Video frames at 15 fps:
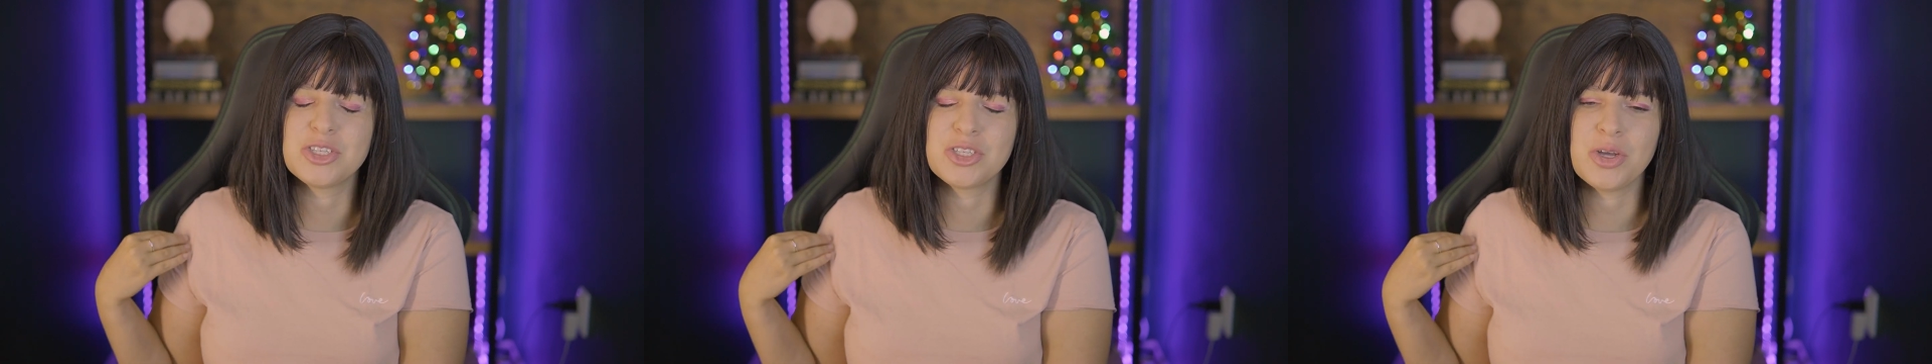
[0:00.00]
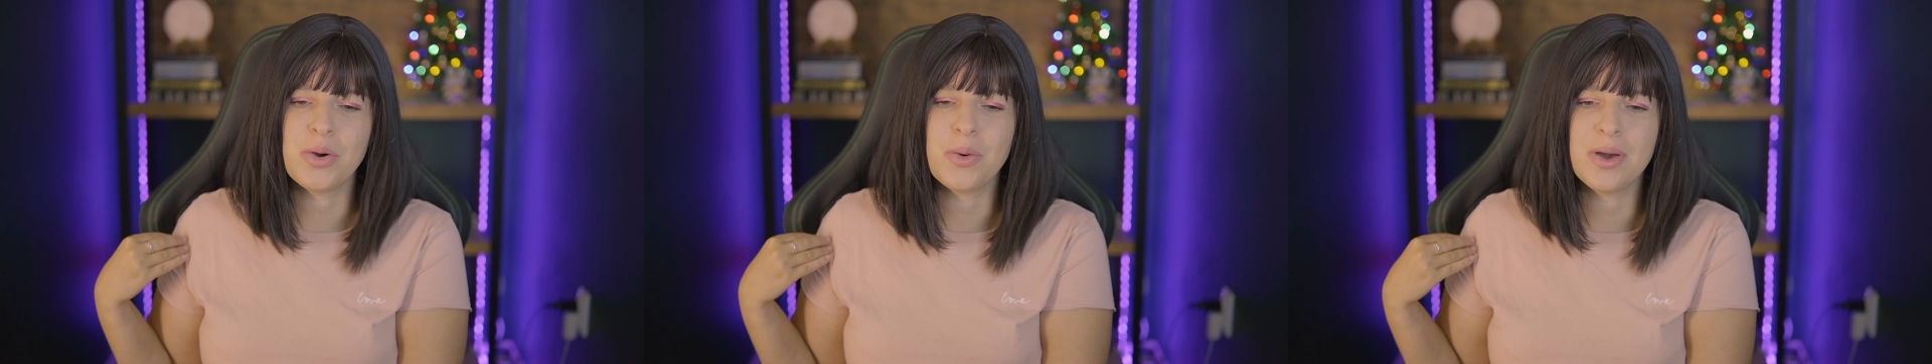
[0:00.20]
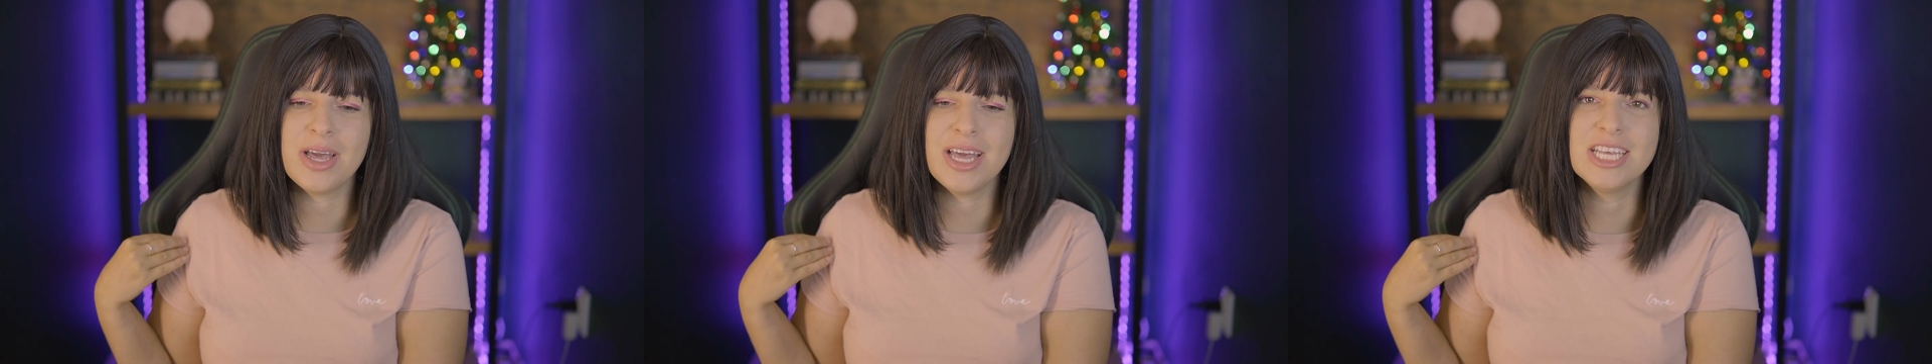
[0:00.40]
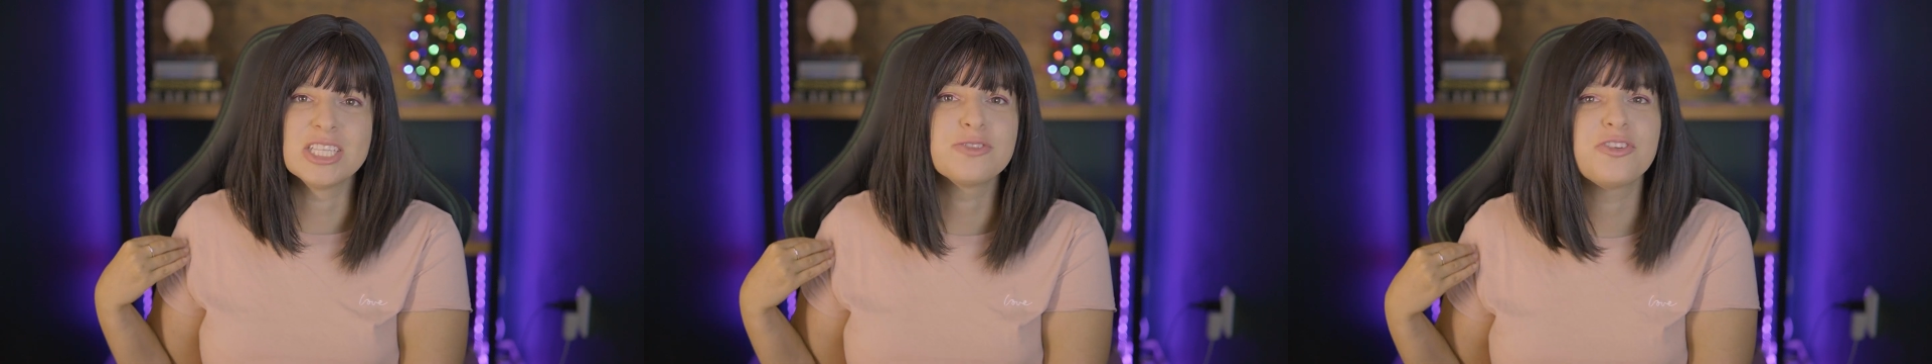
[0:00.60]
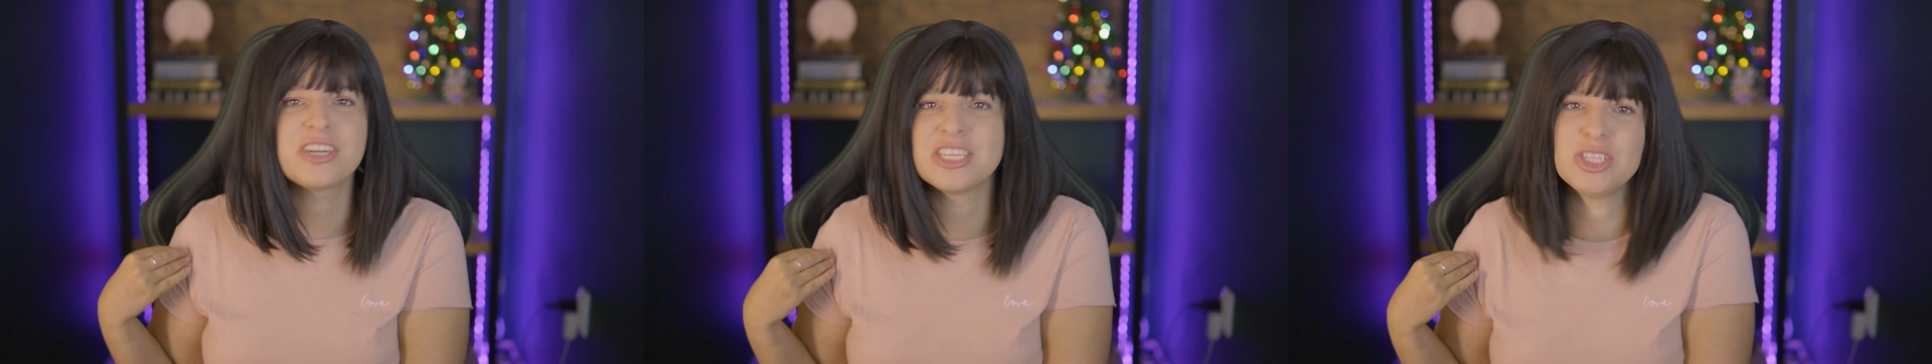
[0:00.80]
show
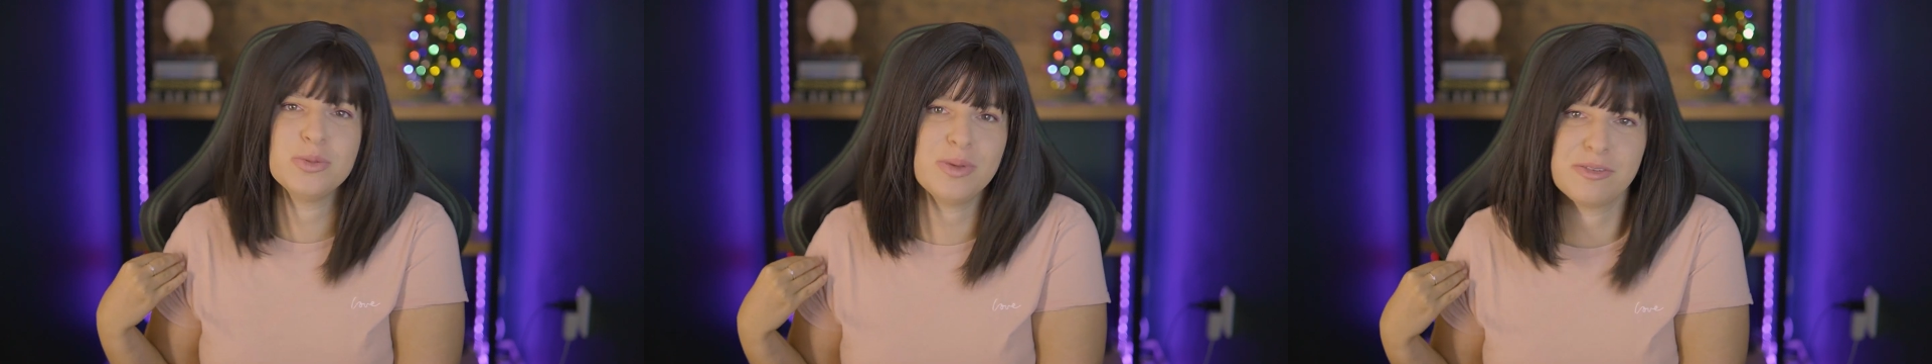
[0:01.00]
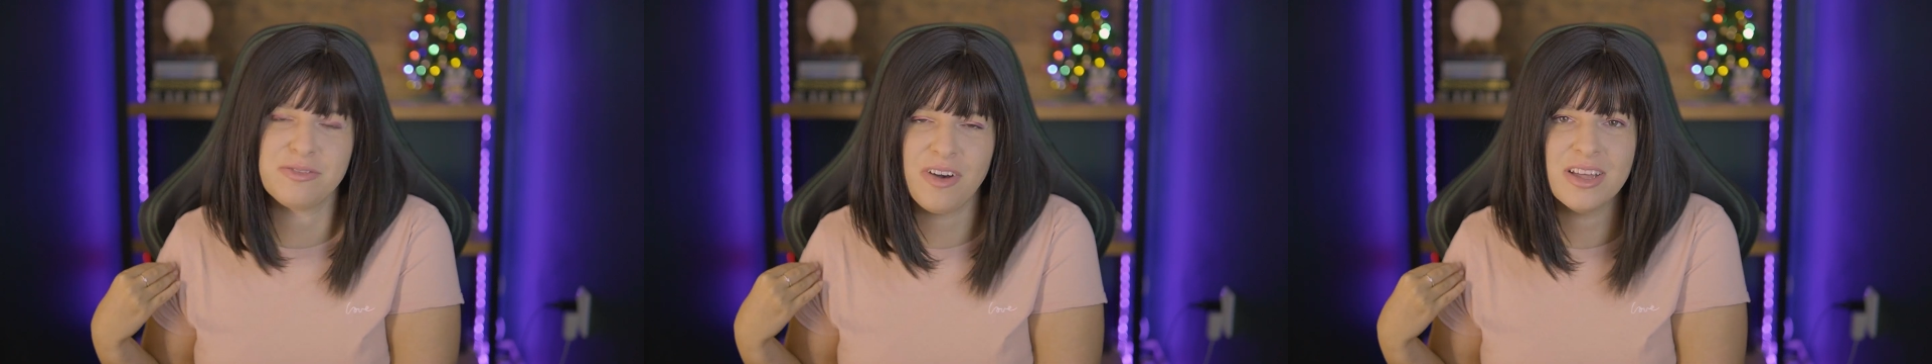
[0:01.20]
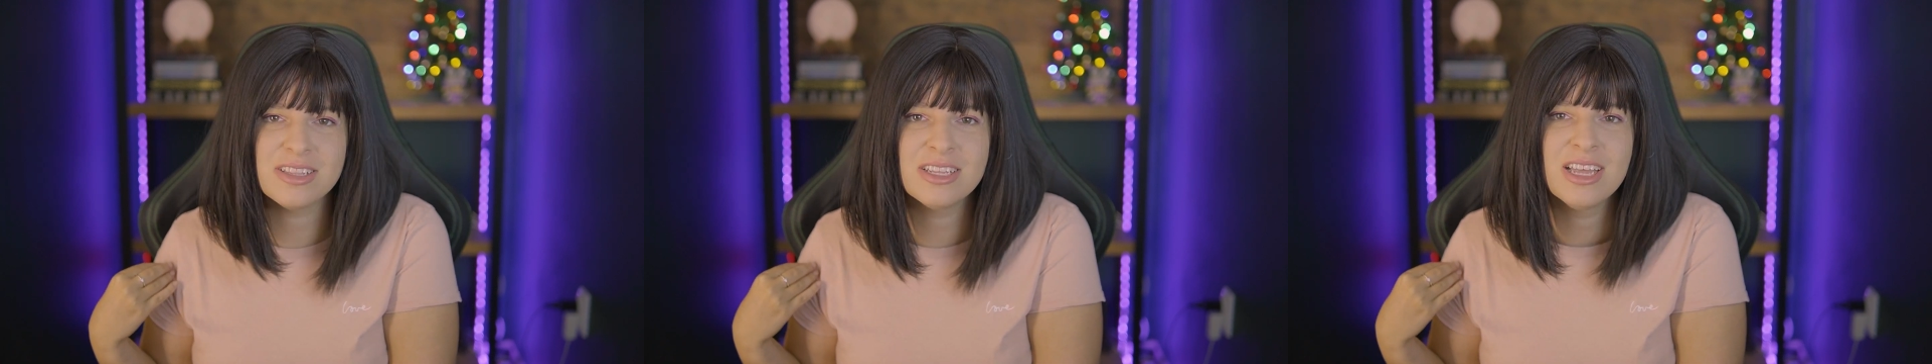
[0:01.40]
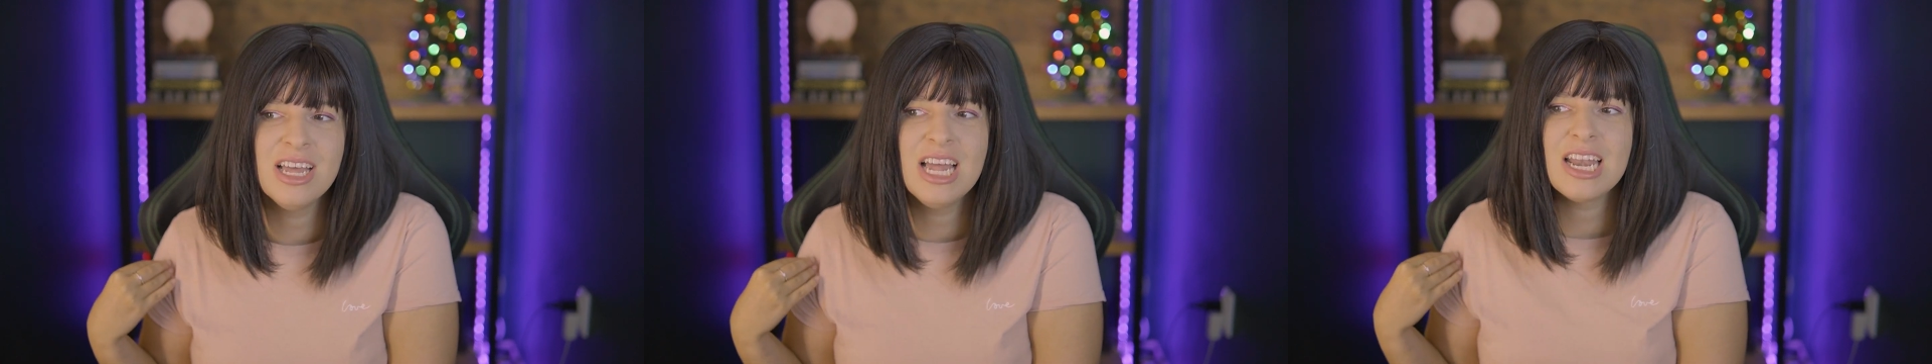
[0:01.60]
is for it to be fun.